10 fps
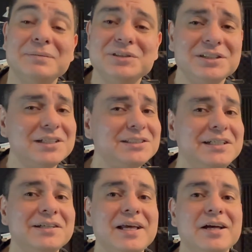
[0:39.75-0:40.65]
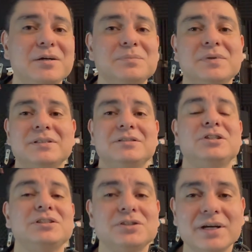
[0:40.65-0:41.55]
I'm just here to help,
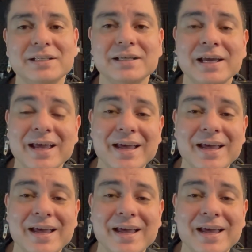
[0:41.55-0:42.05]
just trying to